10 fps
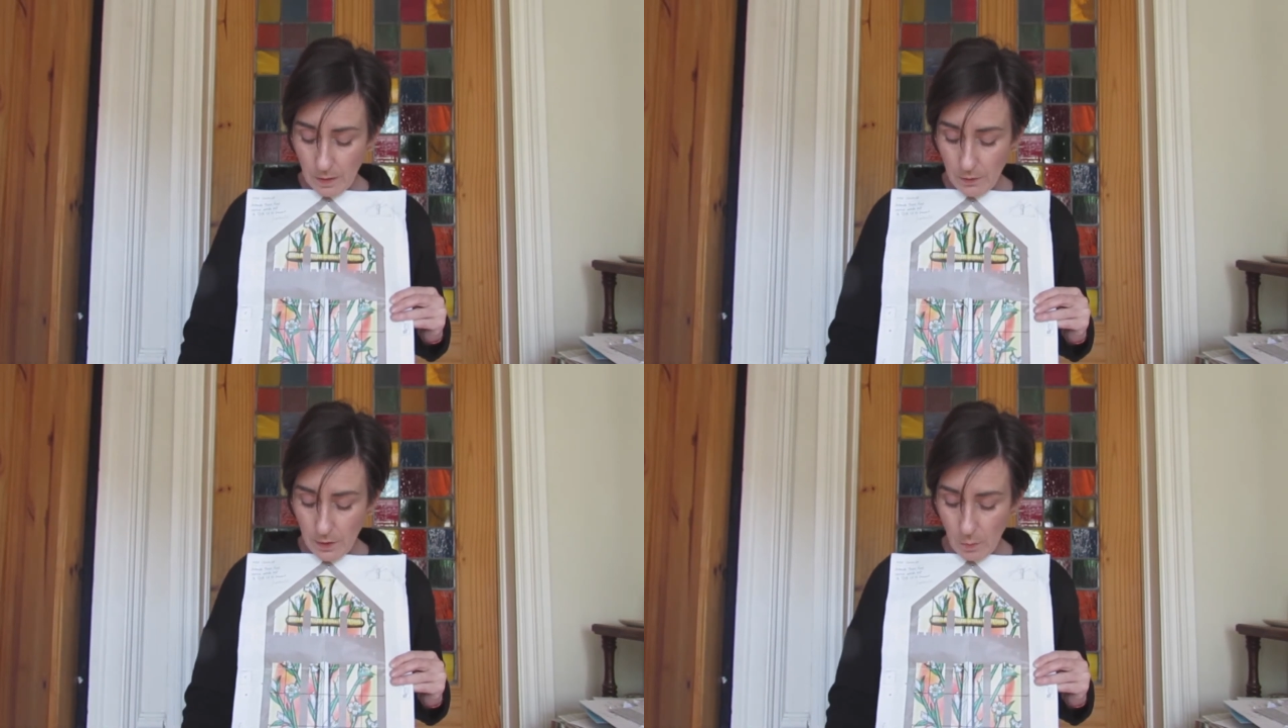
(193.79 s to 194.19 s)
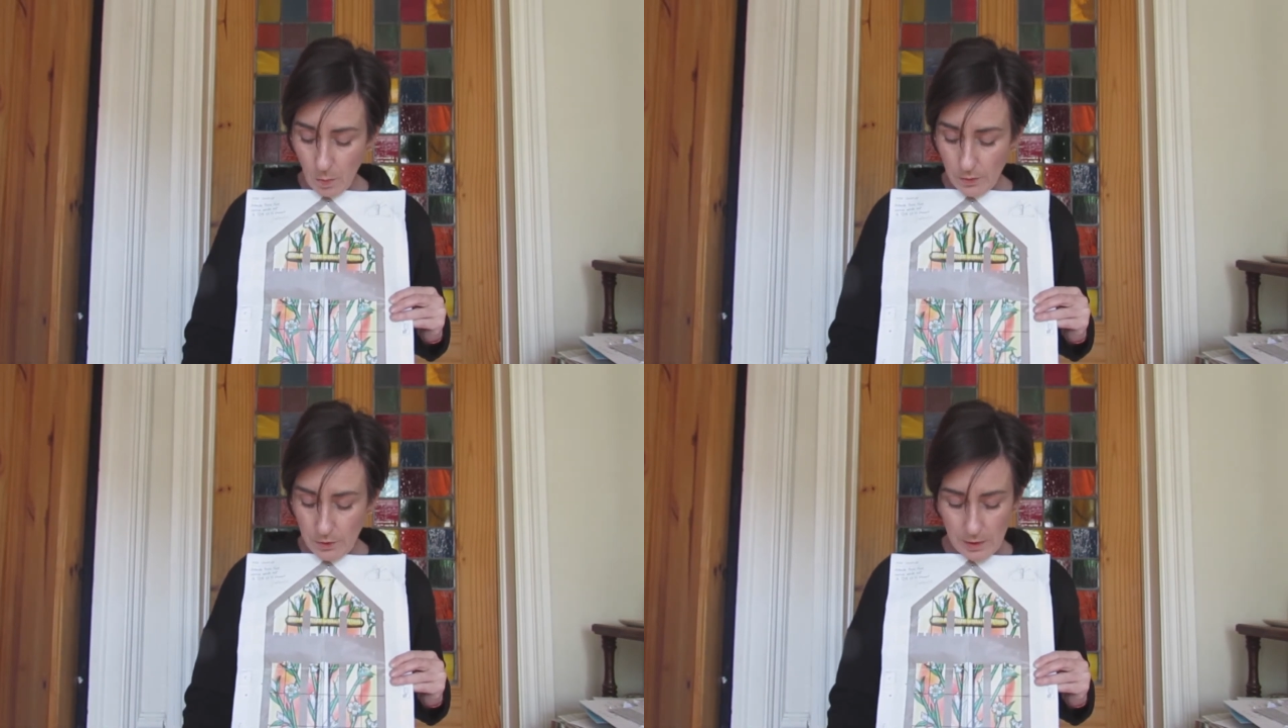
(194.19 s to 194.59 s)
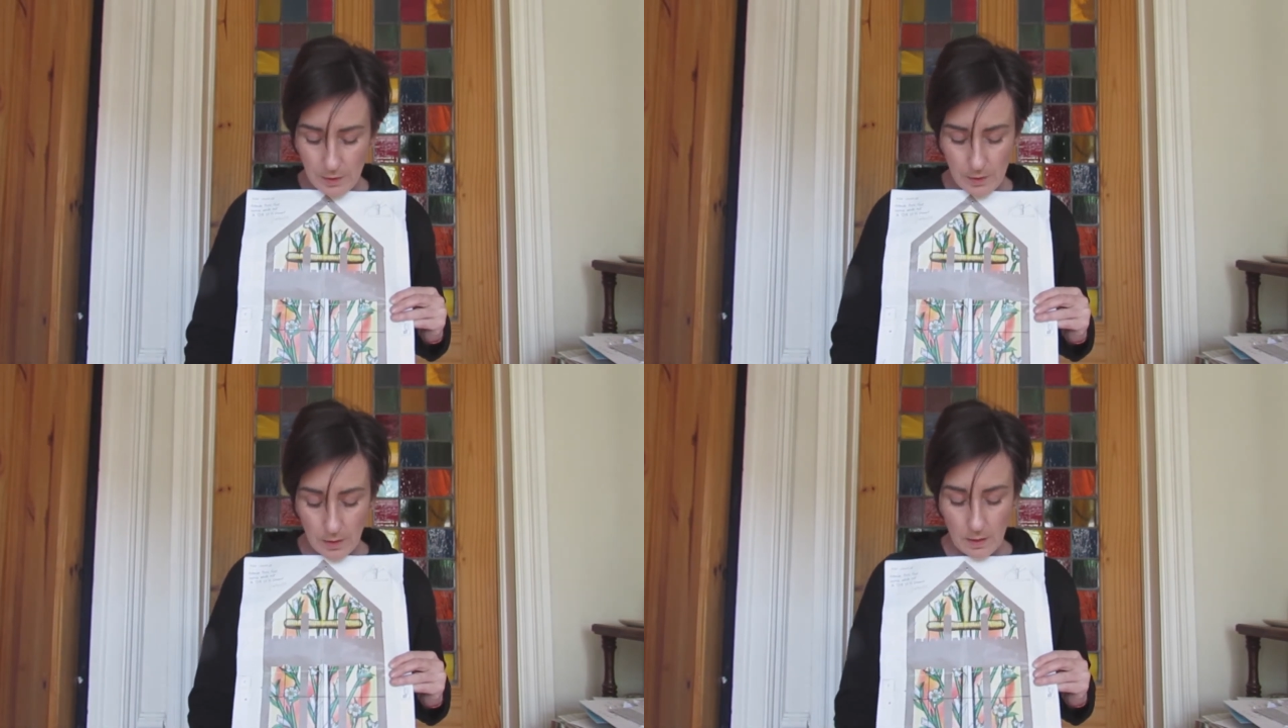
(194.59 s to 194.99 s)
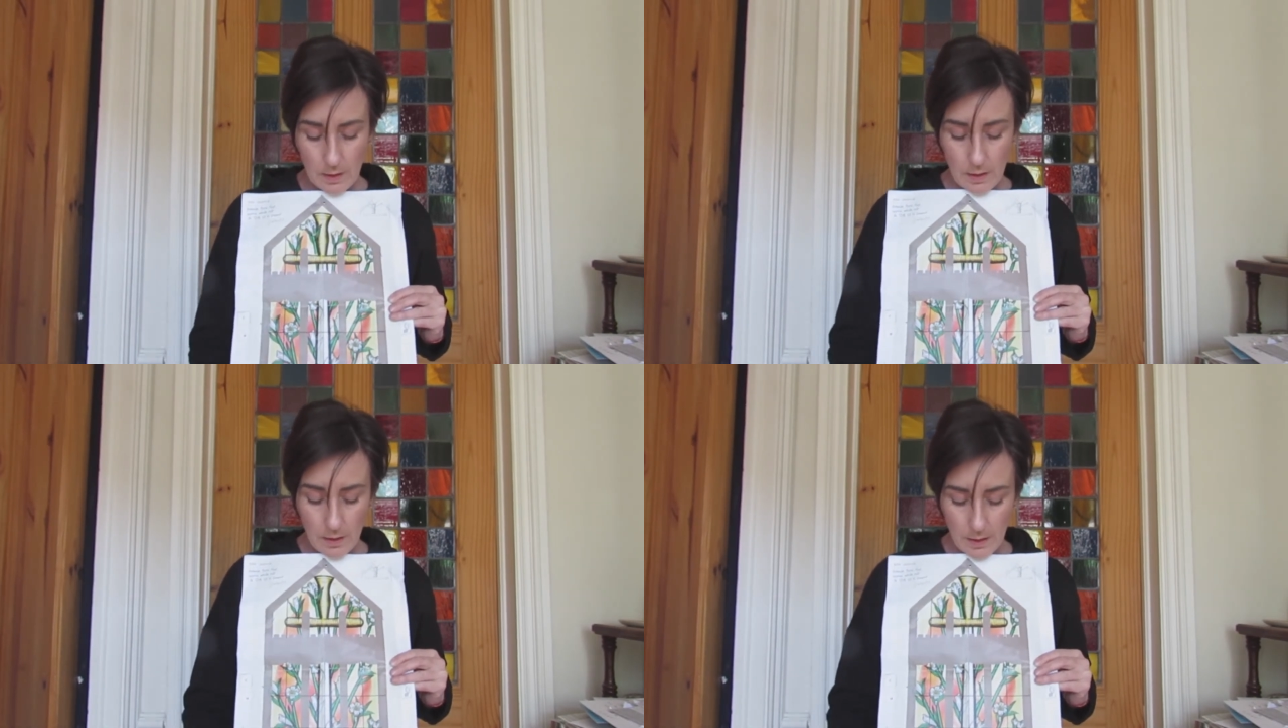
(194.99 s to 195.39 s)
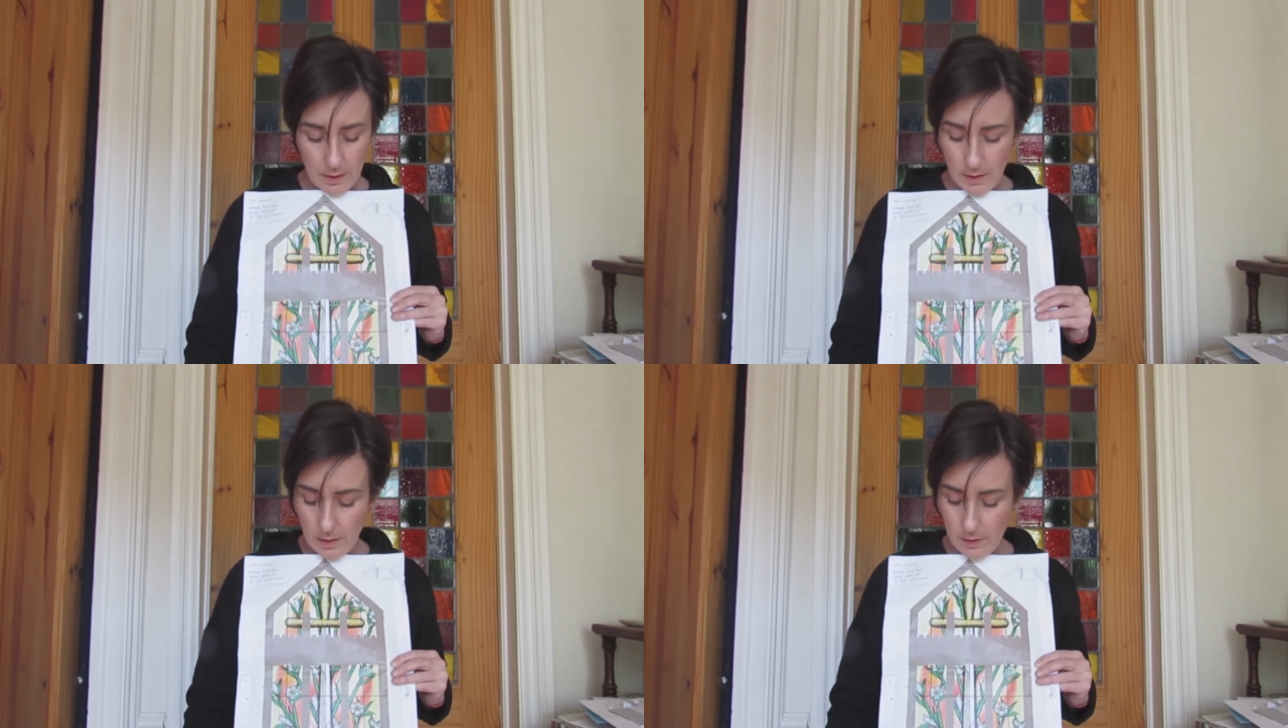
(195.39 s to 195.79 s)
They wanted
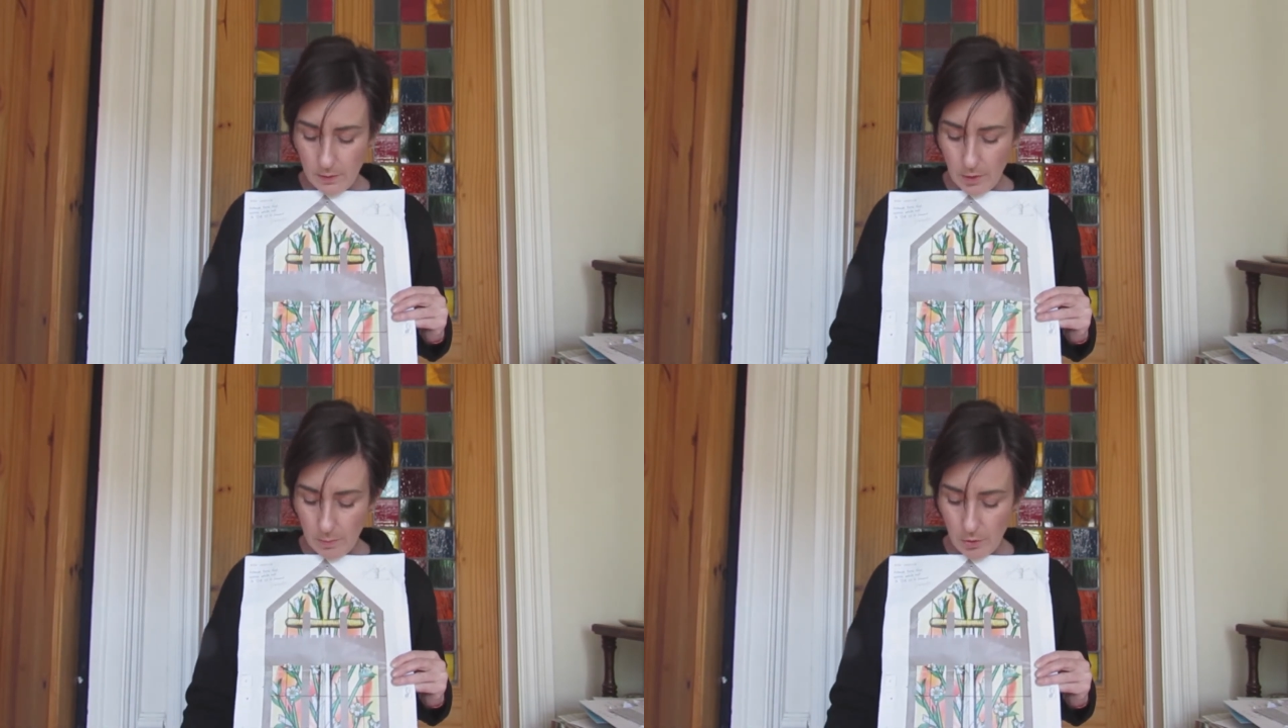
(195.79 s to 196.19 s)
some